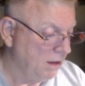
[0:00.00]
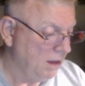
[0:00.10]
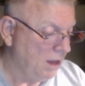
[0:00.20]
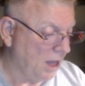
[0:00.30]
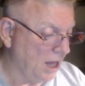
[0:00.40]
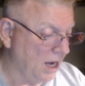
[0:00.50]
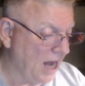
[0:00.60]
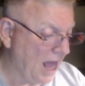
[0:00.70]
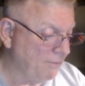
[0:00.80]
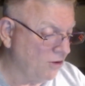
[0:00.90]

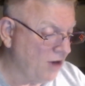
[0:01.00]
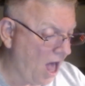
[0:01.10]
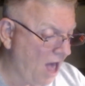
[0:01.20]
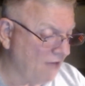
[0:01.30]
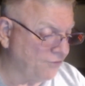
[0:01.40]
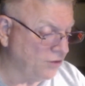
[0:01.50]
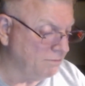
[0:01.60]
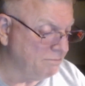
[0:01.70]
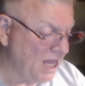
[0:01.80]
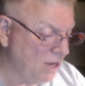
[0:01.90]
"Labor not for the
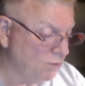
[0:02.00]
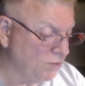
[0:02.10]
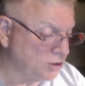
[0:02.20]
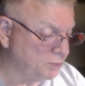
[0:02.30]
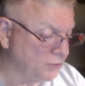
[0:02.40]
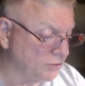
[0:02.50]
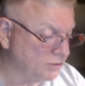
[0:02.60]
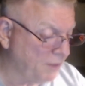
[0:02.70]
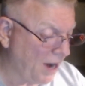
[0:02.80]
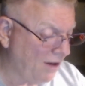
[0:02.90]
meat which
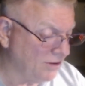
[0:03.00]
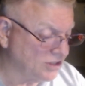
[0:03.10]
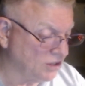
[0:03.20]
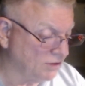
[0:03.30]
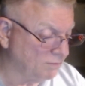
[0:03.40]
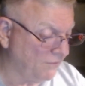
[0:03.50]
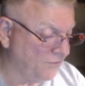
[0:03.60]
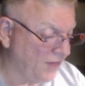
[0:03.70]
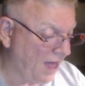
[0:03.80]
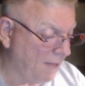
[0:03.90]
perisheth, but
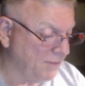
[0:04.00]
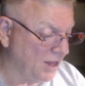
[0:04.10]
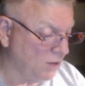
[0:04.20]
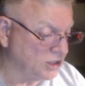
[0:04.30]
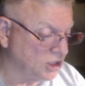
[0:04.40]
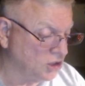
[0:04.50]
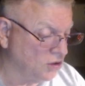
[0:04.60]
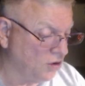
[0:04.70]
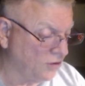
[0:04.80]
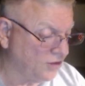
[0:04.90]
for that meat which
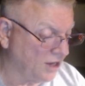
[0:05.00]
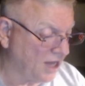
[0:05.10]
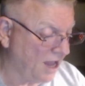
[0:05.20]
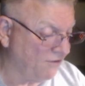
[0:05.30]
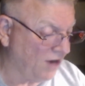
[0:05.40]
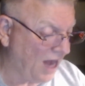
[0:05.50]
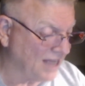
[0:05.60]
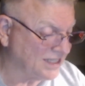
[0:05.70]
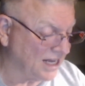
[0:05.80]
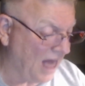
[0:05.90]
endureth unto
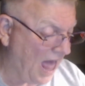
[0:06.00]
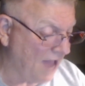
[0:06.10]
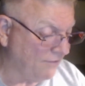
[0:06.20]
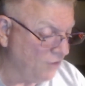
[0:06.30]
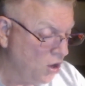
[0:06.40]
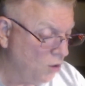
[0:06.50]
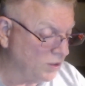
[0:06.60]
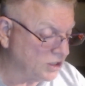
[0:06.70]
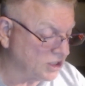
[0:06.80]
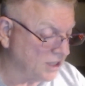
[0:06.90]
everlasting life,
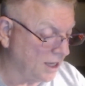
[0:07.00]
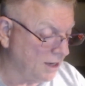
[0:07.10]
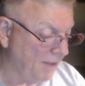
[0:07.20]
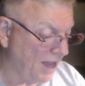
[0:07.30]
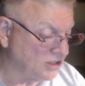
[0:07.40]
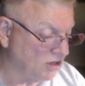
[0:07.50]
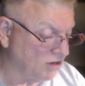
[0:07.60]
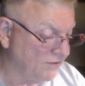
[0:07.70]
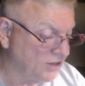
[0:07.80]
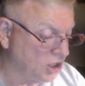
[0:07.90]
which the Son of Man shall
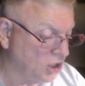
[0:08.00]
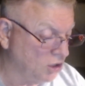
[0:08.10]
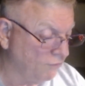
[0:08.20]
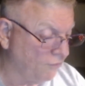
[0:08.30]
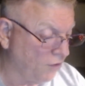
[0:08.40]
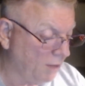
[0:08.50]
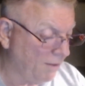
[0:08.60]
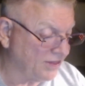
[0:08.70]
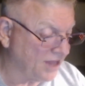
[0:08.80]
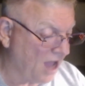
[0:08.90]
give unto you, for him
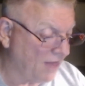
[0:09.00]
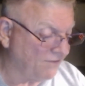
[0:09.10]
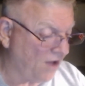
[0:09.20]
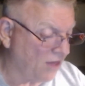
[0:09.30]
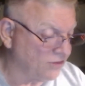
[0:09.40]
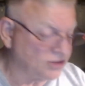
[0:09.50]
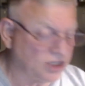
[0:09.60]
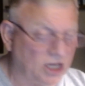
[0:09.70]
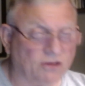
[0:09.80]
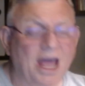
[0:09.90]
hath God the Father
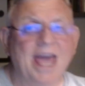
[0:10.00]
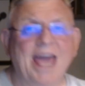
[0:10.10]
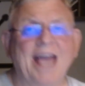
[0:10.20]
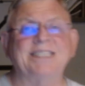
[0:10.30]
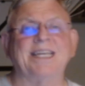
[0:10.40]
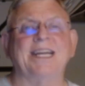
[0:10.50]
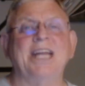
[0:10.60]
sealed." He said,